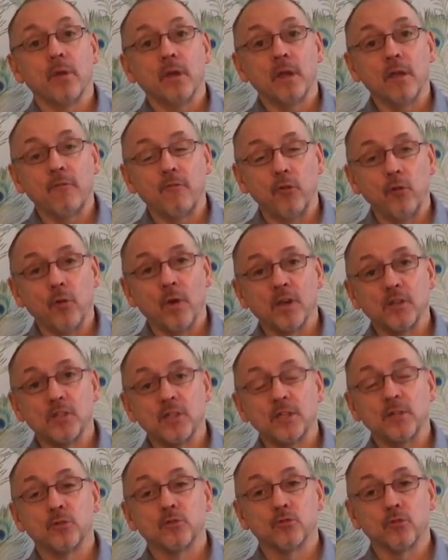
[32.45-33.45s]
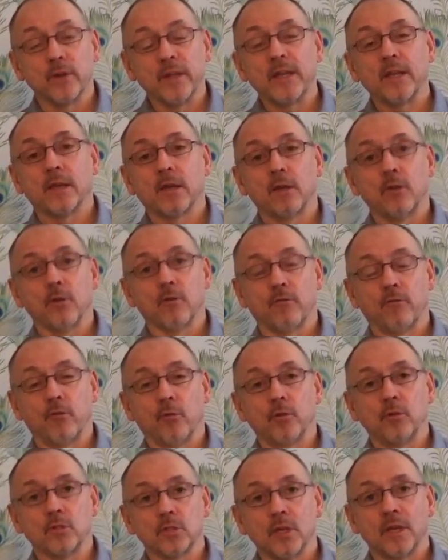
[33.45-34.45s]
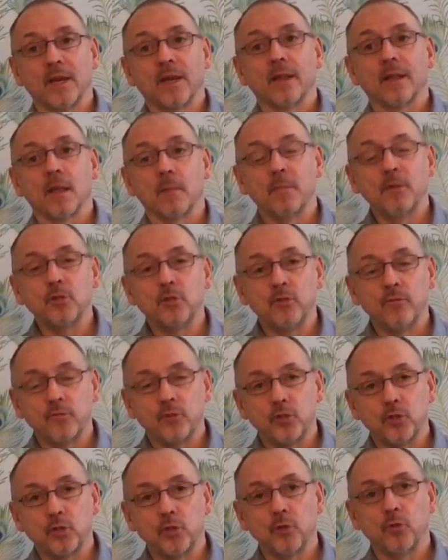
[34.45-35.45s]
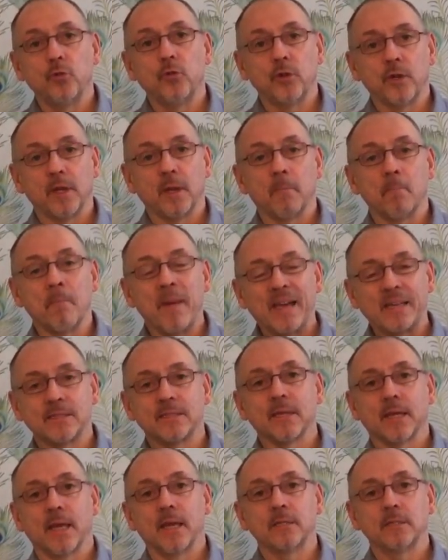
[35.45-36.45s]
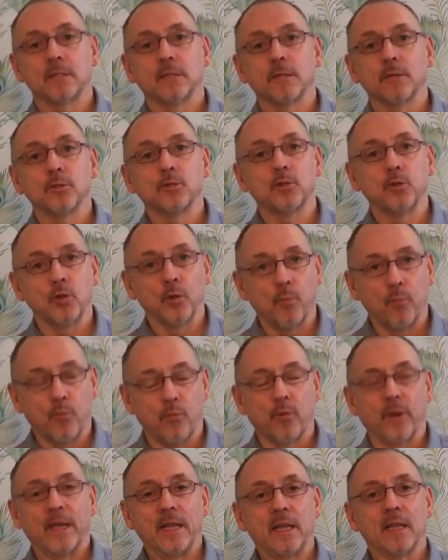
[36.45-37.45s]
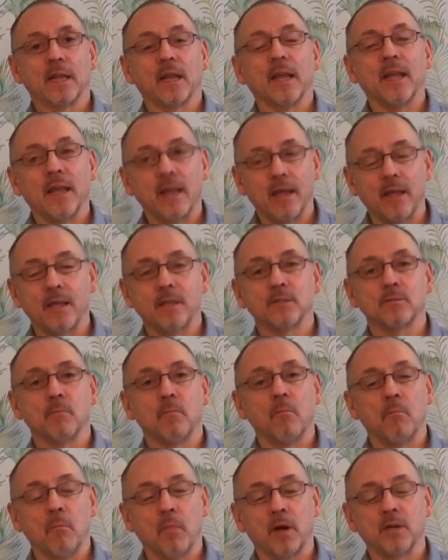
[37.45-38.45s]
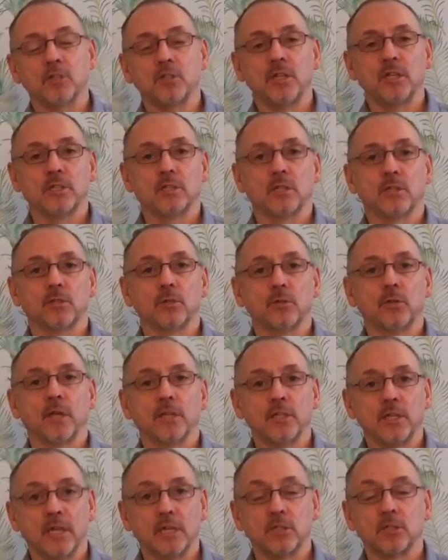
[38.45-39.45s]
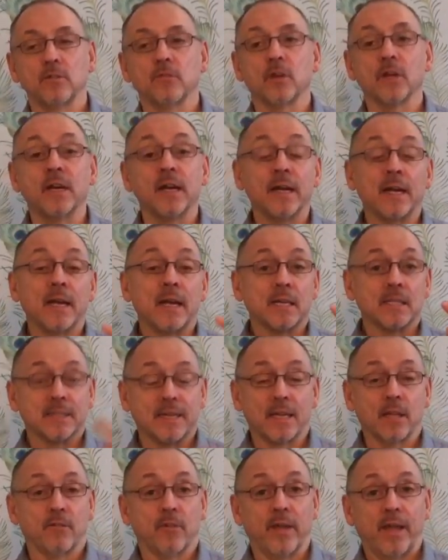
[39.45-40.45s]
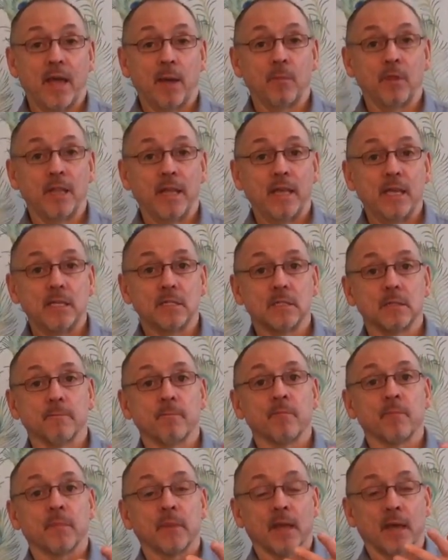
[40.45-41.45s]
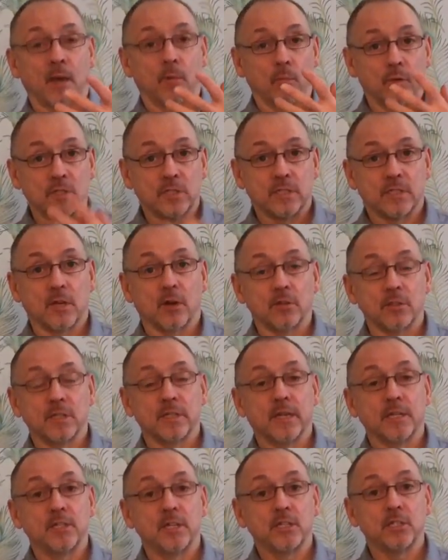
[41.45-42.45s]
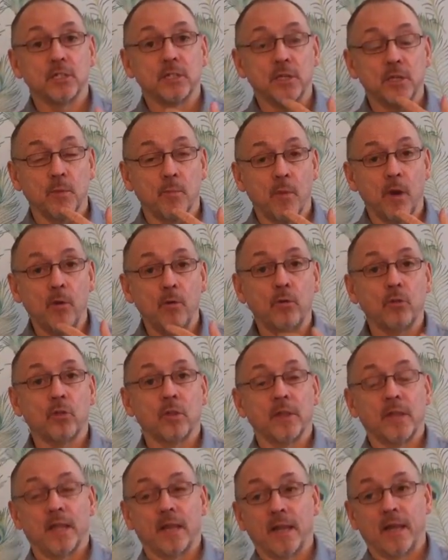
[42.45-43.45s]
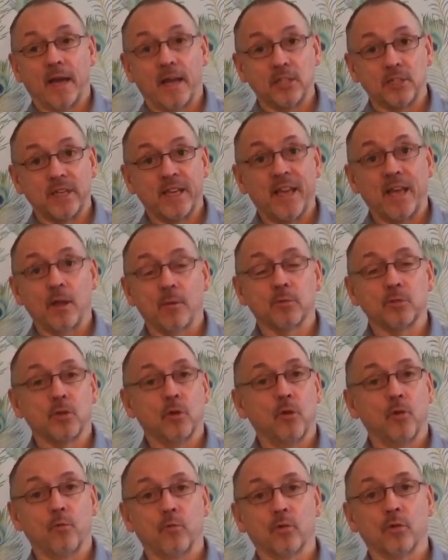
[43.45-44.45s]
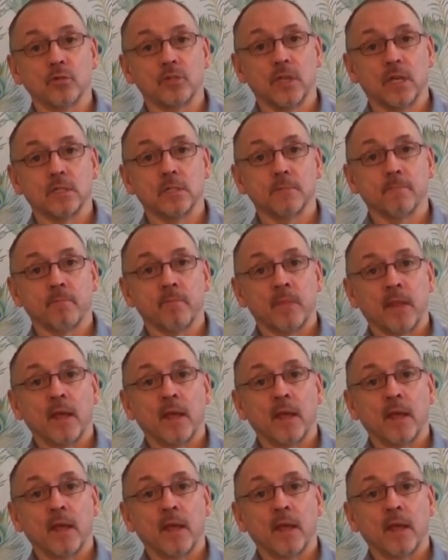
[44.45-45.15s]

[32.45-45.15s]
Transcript: But if you actually drink your foods, that means you've chewed it and masticated it to the point that it is much easier to digest. You've got salivary amylase, right, which starts the digestion in your mouth, and then it actually helps the whole process.